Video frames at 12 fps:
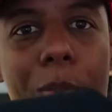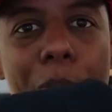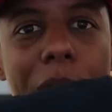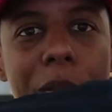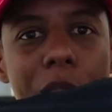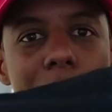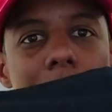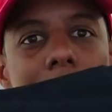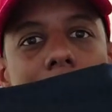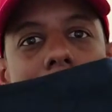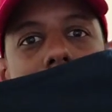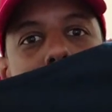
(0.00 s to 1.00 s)
the previews all
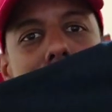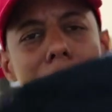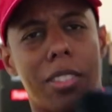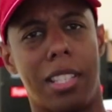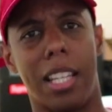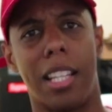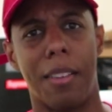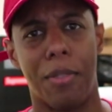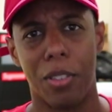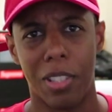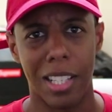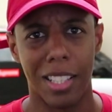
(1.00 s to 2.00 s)
the time, or you've seen, if
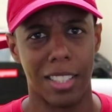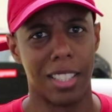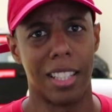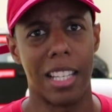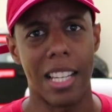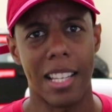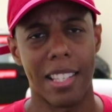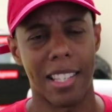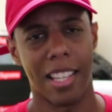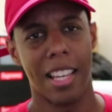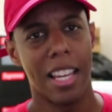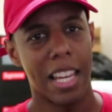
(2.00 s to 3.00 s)
you've seen in the
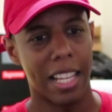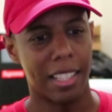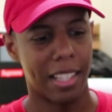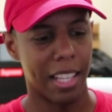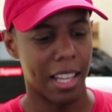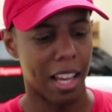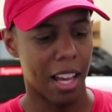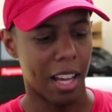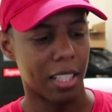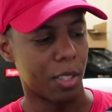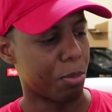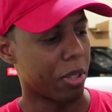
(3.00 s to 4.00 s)
leaks, is the
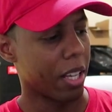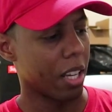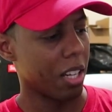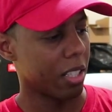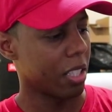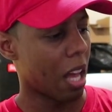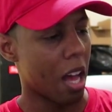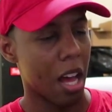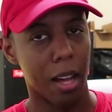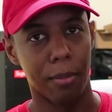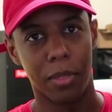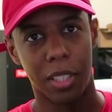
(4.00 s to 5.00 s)
uh, split,
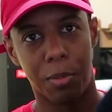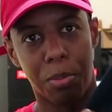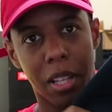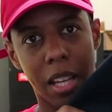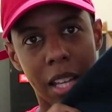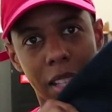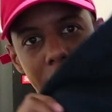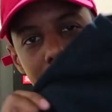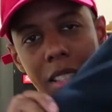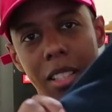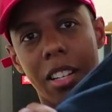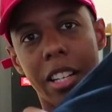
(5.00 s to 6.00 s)
um, the split
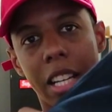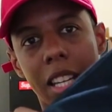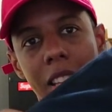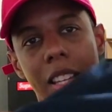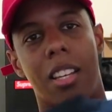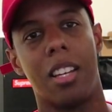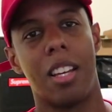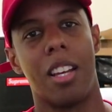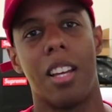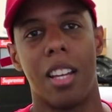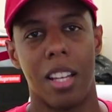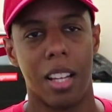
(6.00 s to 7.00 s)
hoodie.
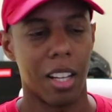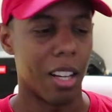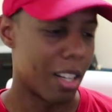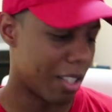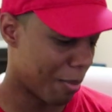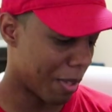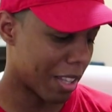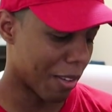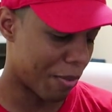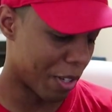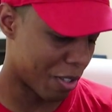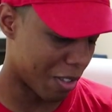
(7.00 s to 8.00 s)
Oh, let me get the
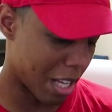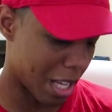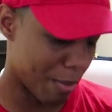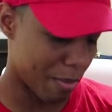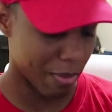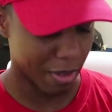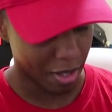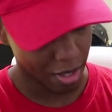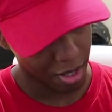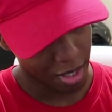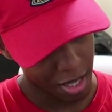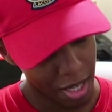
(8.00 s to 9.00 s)
official name.
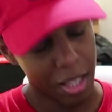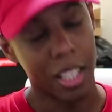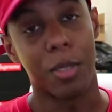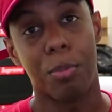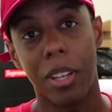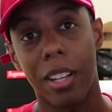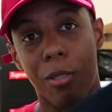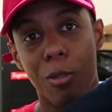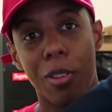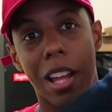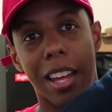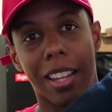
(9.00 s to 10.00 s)
The split
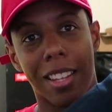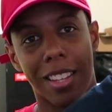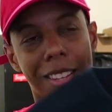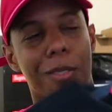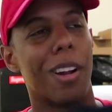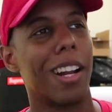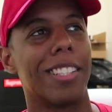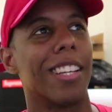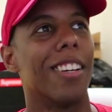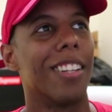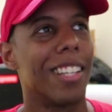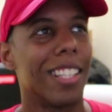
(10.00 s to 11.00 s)
crew neck. Why did I
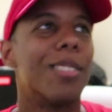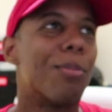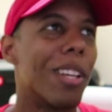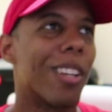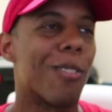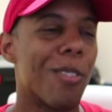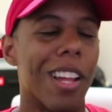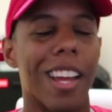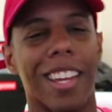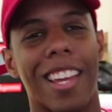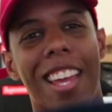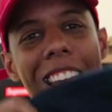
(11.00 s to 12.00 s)
say hoodie? Split crew neck.